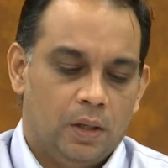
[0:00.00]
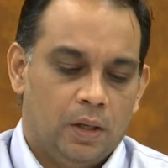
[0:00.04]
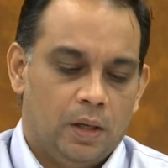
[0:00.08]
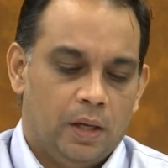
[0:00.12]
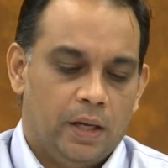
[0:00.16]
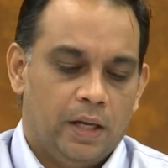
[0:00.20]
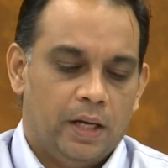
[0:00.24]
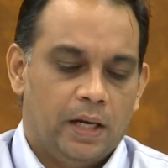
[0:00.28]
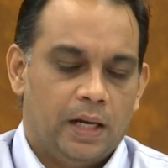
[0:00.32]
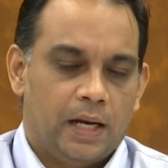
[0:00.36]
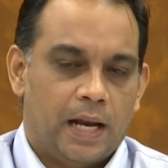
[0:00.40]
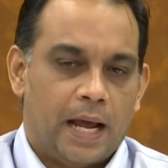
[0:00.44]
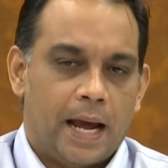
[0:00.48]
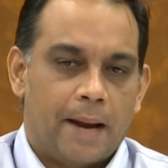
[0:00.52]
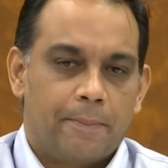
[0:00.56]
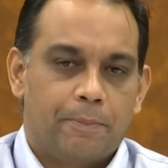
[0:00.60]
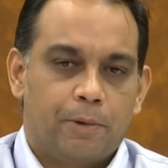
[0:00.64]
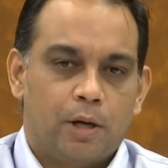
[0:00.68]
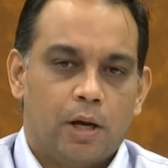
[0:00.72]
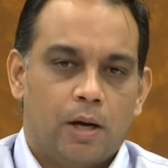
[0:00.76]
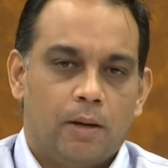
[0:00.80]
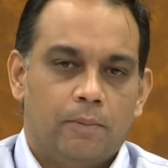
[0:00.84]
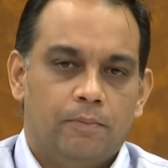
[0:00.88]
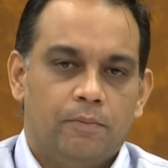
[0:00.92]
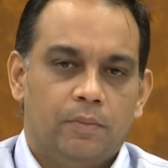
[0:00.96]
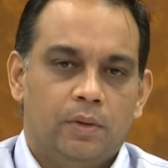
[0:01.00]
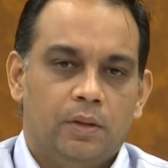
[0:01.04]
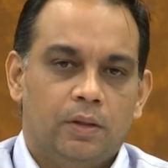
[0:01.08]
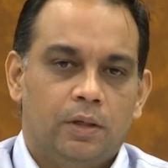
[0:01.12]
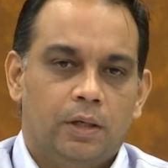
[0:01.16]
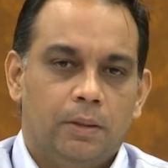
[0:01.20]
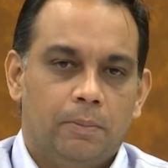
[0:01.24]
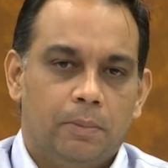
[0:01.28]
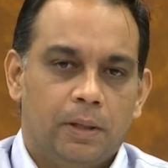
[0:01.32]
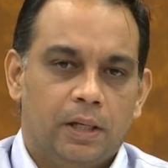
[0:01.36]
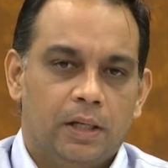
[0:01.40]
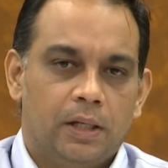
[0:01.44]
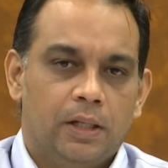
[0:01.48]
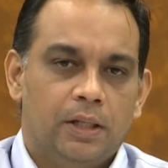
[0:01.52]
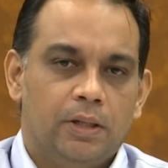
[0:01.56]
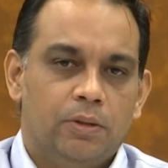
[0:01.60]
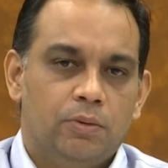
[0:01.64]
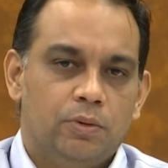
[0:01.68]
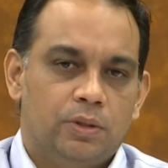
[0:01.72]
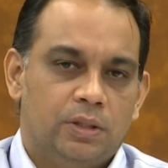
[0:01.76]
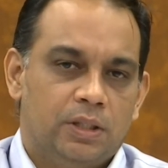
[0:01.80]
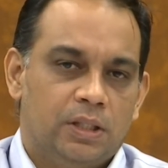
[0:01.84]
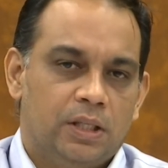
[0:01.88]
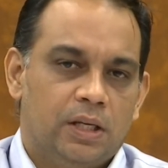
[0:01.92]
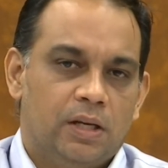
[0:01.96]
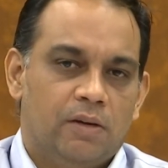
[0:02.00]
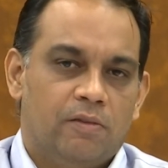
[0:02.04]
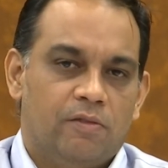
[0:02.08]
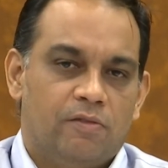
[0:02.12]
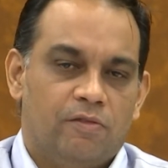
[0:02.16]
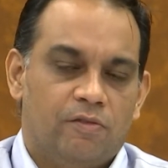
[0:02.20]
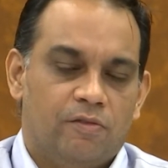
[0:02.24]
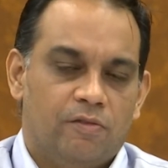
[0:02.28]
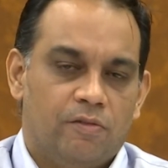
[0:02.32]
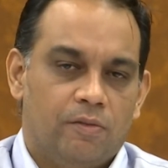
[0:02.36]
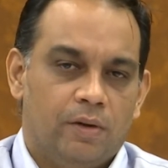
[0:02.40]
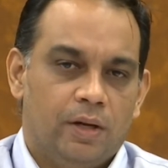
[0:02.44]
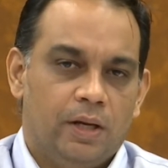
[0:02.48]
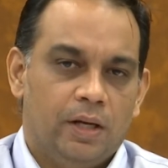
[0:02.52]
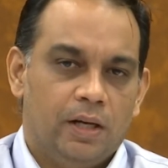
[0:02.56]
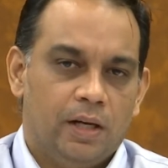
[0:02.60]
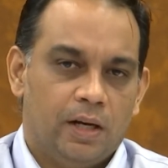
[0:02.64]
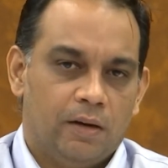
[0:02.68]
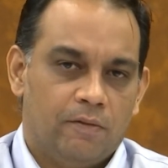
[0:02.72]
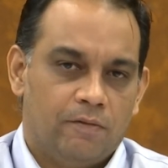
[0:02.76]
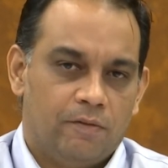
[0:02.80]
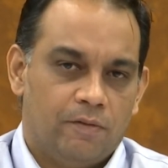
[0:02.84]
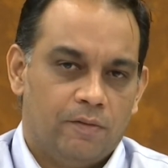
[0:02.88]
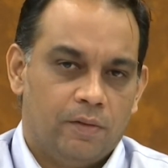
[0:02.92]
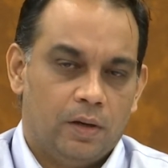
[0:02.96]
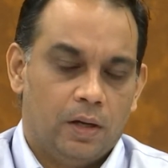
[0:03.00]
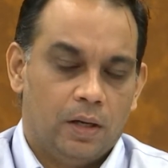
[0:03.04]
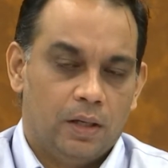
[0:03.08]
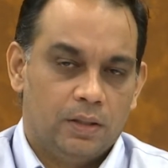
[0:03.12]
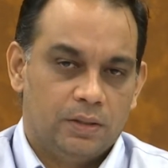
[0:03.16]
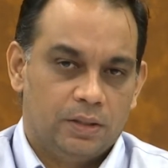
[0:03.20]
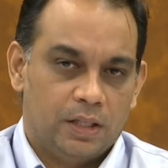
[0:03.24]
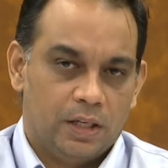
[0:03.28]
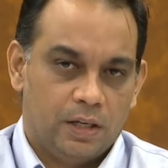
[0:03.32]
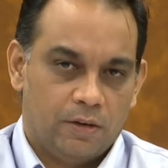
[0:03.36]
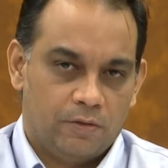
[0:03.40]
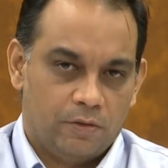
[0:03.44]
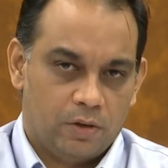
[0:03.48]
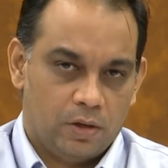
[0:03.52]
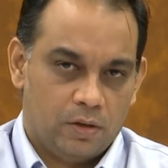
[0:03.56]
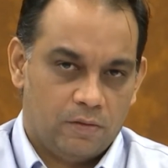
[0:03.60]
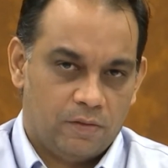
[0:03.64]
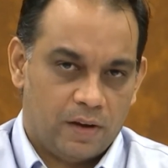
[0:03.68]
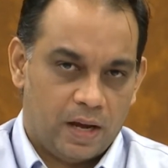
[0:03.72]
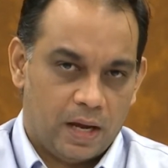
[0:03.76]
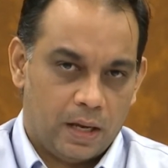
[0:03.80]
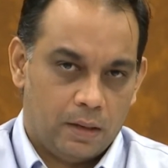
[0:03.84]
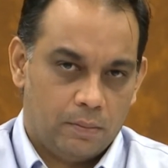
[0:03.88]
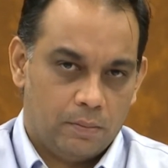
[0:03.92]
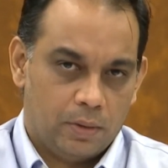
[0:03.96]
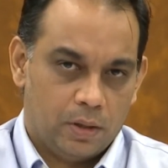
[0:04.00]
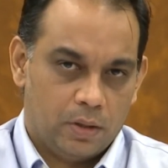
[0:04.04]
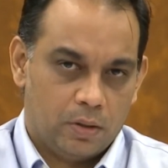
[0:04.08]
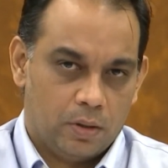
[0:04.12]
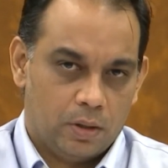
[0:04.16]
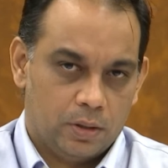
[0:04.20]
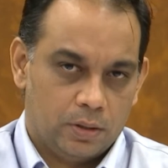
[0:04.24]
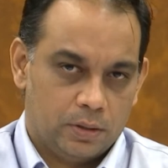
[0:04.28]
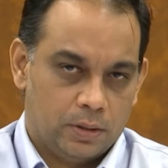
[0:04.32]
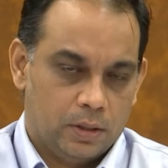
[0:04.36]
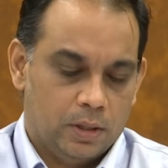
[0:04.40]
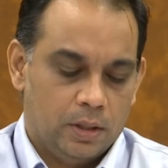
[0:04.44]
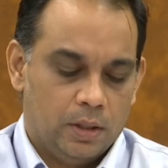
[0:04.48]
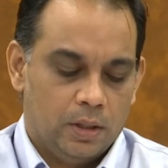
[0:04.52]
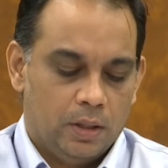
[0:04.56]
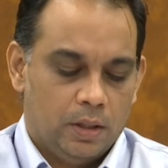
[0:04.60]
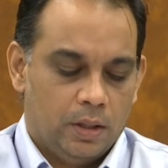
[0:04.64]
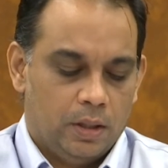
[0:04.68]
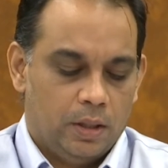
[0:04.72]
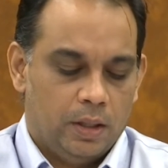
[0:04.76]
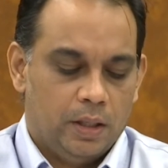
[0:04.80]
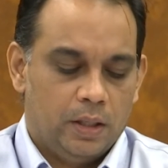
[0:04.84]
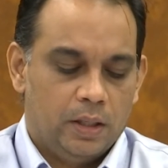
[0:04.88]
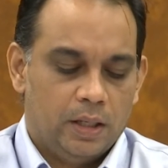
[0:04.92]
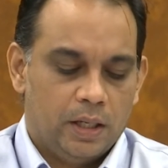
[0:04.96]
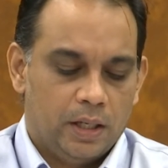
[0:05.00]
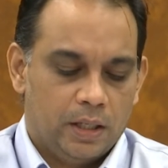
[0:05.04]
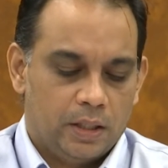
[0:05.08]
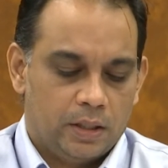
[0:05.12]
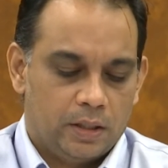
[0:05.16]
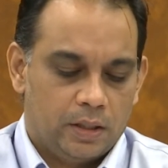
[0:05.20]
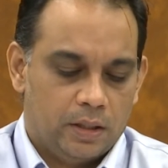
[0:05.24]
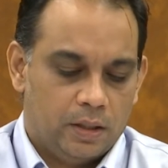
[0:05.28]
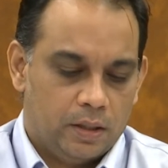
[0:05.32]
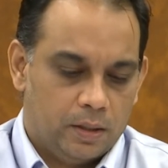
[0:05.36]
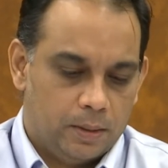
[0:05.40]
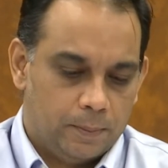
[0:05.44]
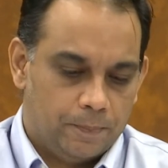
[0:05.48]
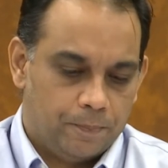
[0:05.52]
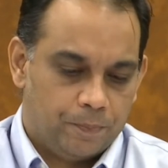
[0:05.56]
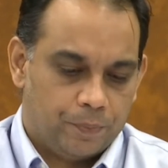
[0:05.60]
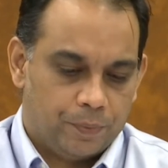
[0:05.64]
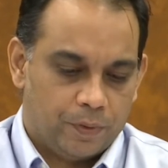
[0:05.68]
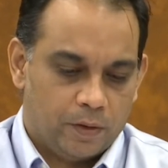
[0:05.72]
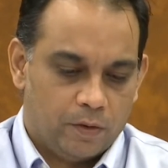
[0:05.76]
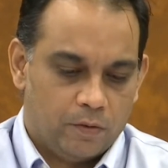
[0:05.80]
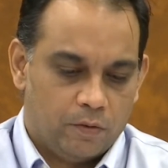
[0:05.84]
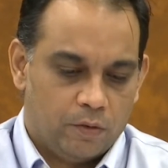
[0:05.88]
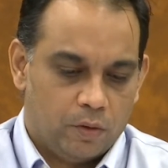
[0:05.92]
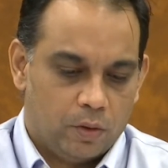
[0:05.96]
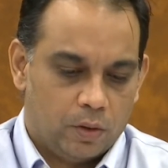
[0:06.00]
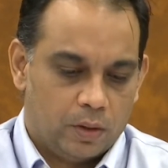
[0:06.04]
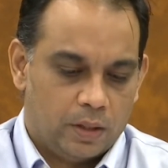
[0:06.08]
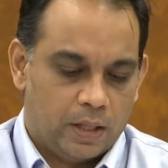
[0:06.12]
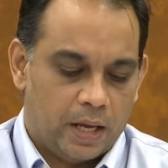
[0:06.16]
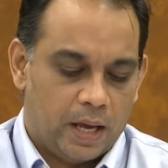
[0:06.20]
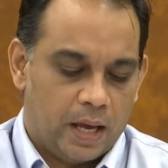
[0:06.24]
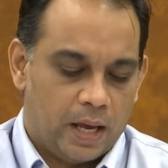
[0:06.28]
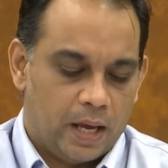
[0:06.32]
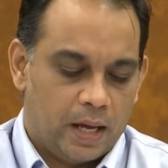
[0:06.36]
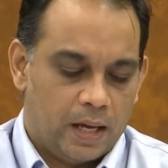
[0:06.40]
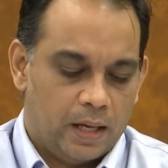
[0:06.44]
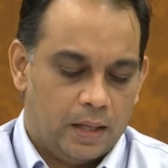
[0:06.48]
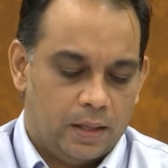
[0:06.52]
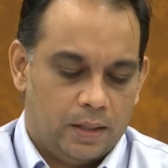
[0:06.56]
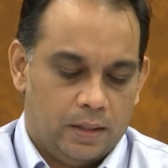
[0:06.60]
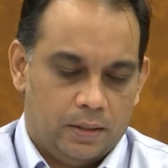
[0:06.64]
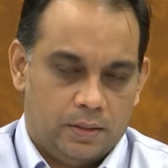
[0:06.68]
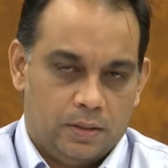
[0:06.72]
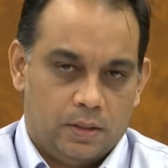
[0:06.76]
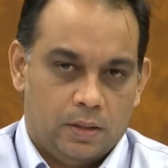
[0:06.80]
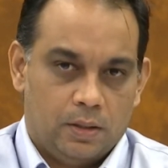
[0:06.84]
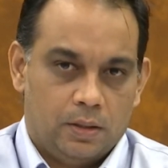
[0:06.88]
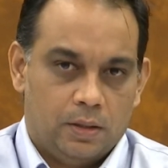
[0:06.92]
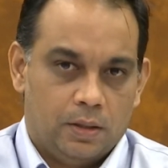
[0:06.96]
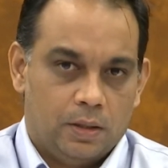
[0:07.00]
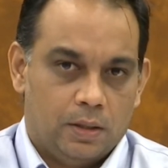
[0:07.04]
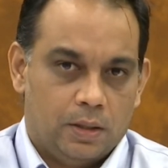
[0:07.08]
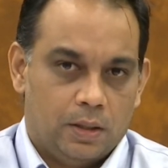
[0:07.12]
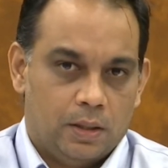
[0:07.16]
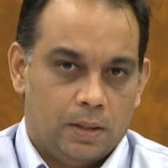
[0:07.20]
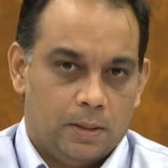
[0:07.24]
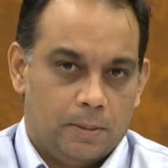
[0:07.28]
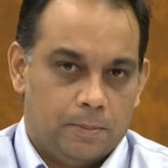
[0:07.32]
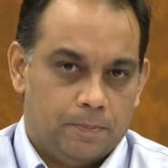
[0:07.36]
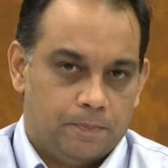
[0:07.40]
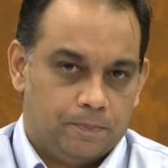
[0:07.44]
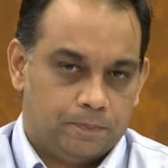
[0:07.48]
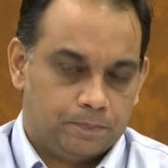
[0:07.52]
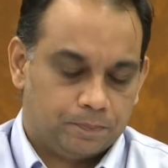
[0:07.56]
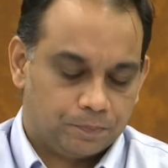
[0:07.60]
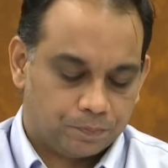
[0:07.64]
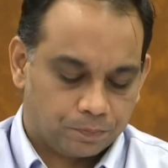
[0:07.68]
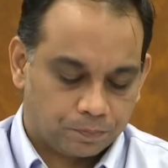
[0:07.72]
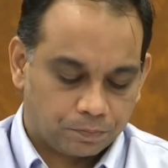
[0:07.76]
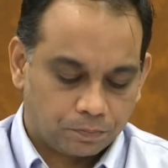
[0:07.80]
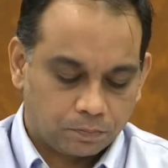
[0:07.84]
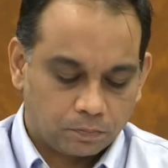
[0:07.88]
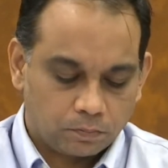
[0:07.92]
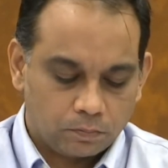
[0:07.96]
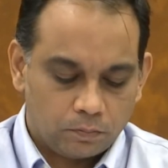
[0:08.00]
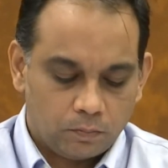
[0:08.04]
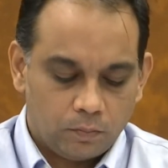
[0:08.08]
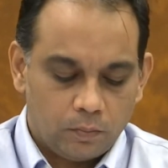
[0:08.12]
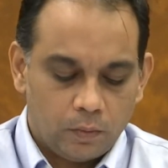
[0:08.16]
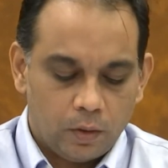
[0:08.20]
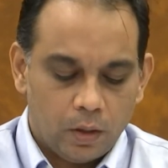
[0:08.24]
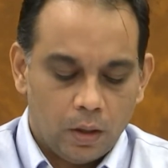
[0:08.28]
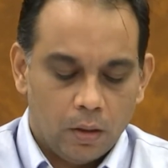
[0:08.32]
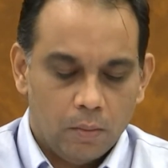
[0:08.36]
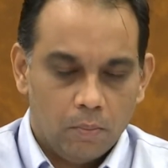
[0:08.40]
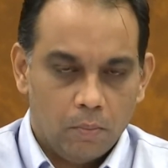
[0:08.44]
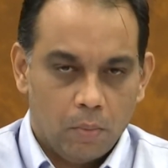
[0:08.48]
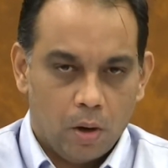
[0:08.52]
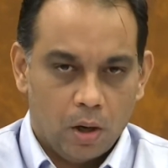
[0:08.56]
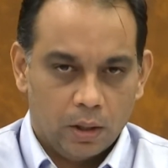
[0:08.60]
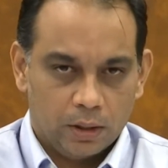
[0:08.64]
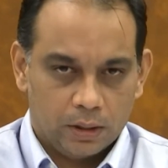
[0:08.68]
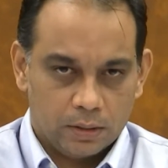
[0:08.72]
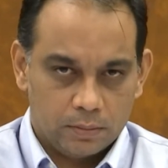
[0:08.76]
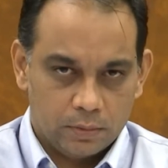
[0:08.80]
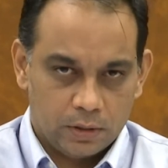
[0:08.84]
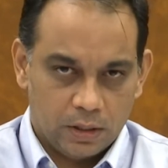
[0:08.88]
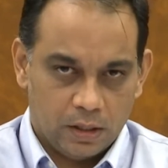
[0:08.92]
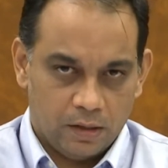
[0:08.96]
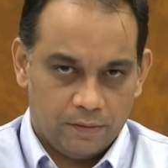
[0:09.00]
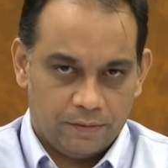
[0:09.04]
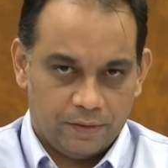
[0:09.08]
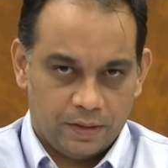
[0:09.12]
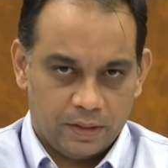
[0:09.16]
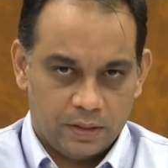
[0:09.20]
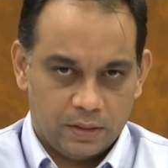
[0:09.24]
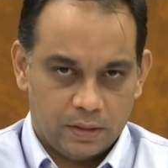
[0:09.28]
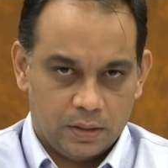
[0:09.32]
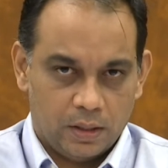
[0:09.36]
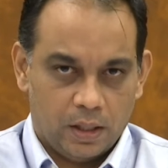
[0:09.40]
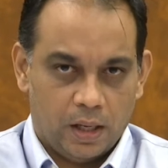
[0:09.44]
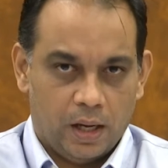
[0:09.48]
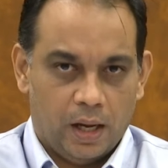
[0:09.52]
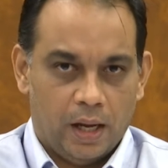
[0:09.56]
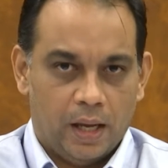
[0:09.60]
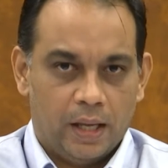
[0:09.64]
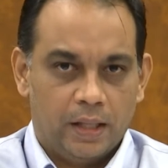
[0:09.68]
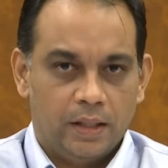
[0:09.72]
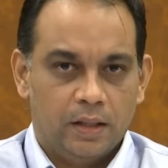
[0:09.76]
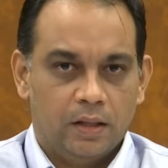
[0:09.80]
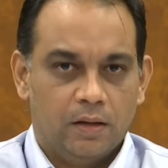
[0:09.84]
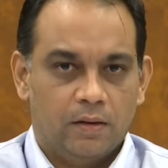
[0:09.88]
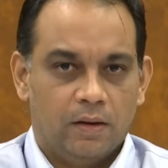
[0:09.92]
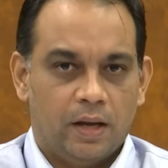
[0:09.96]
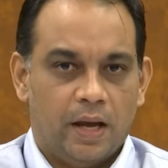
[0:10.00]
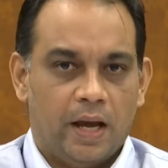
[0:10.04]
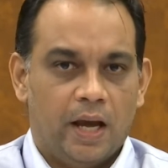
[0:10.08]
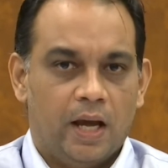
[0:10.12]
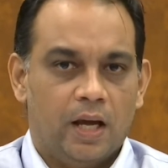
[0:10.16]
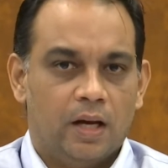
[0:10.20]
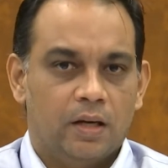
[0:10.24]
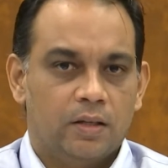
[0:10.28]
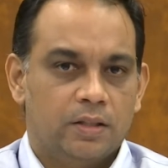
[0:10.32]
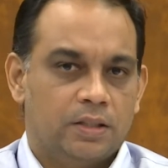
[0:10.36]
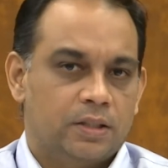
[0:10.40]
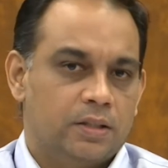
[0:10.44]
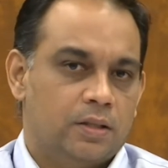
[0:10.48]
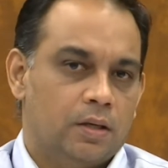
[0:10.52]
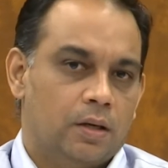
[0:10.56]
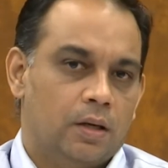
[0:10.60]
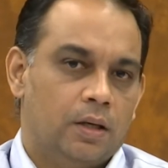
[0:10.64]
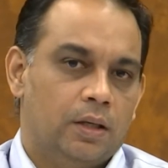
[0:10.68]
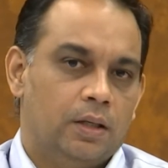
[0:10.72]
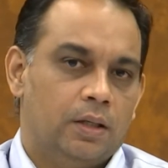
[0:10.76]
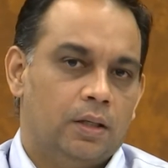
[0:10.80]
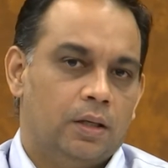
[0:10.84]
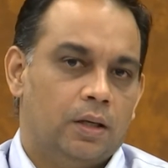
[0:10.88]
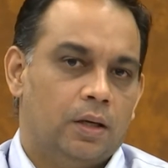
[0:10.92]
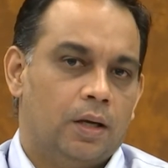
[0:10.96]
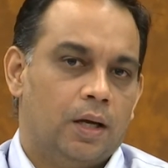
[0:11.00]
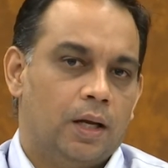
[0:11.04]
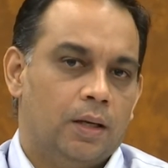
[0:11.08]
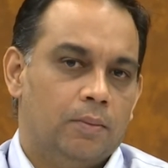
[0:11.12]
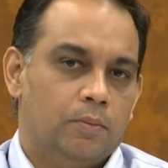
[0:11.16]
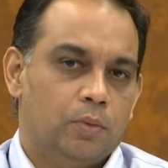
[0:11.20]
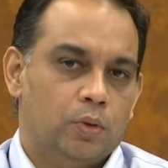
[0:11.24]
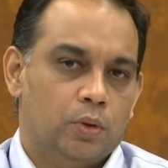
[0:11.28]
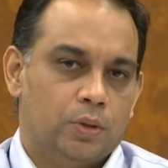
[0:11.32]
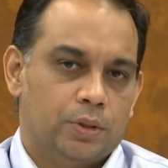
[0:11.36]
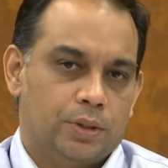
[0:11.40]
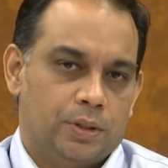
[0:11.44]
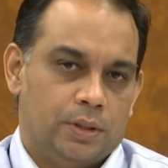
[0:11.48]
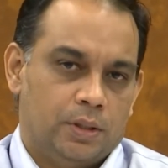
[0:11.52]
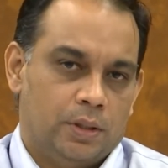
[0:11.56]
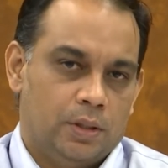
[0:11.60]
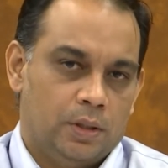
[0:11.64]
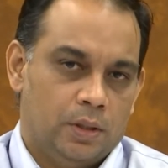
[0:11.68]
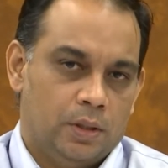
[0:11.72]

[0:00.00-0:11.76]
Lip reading: in a laptop. Typically you see a inlet centrifugal fan, because inlet for the air is on the bottom surface and the air is turned almost